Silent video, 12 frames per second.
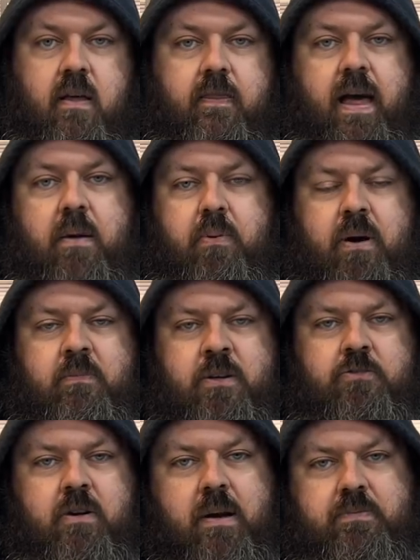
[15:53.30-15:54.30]
That pretty
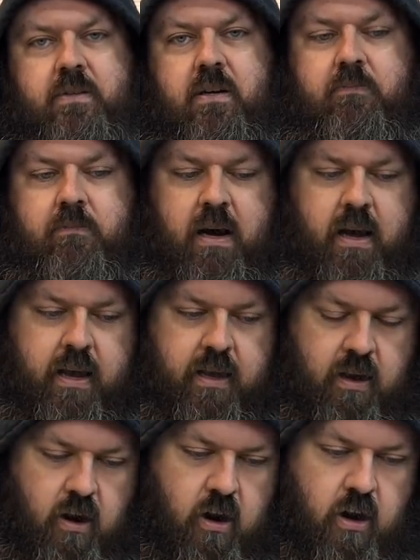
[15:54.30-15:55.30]
much wraps up my
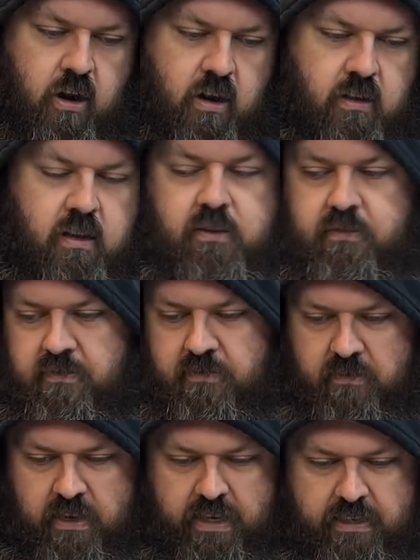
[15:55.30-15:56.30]
haul of
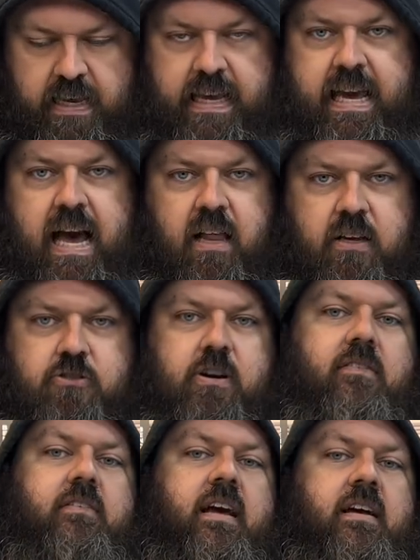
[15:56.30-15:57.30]
the decal
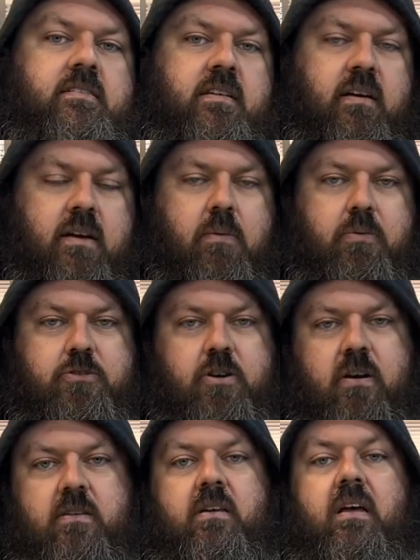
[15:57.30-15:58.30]
extravaganza and a couple
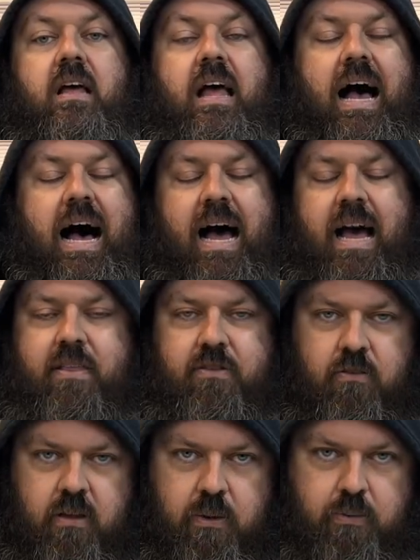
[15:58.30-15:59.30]
trucks. I
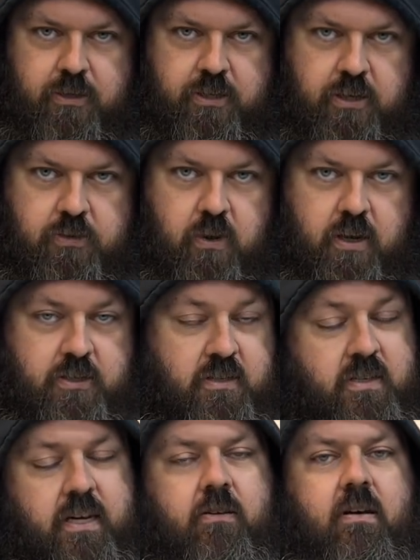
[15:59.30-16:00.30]
thoroughly appreciate you watching.
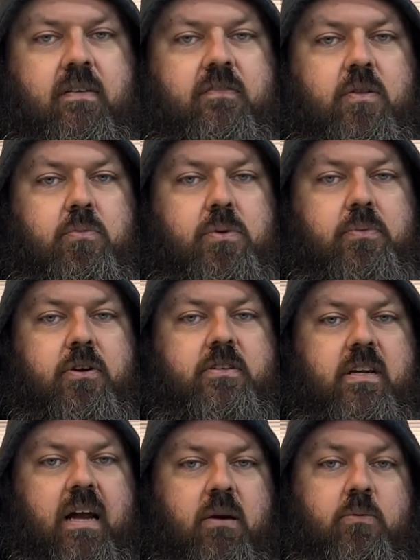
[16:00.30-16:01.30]
Stick around for the bloopers,
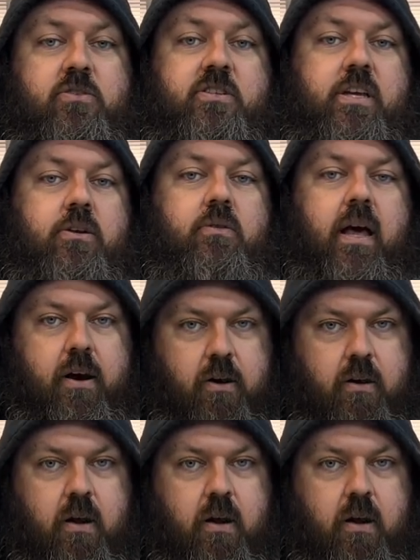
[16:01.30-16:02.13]
and I will see you later.